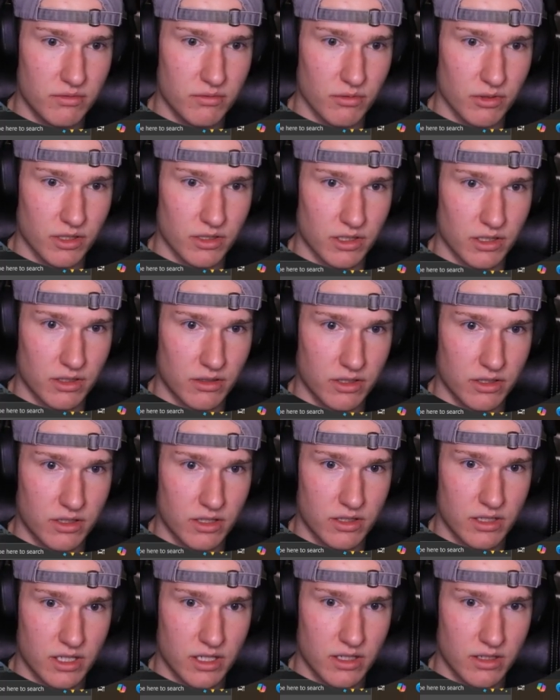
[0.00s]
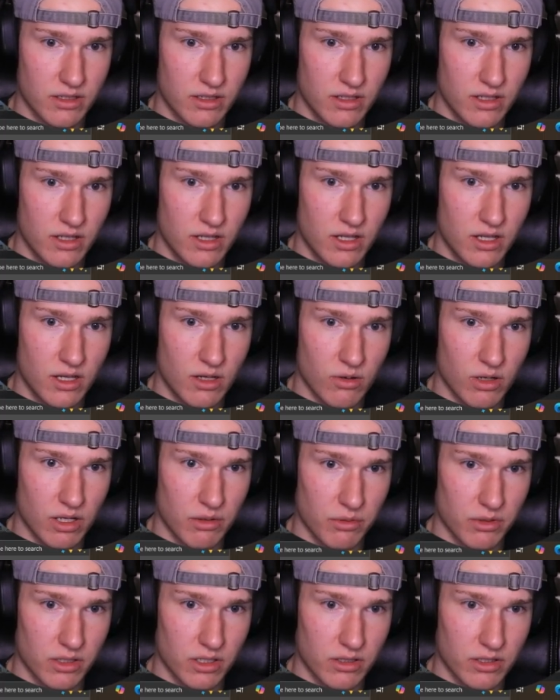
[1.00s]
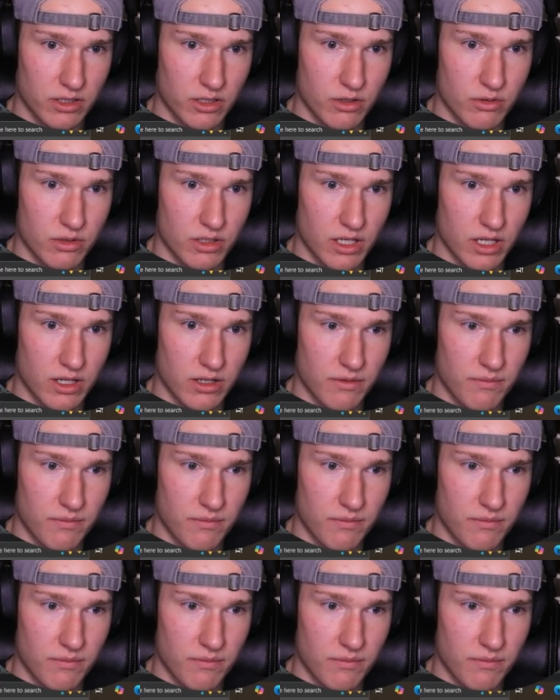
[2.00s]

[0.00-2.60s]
We're going to click on that, and we're going to click OK.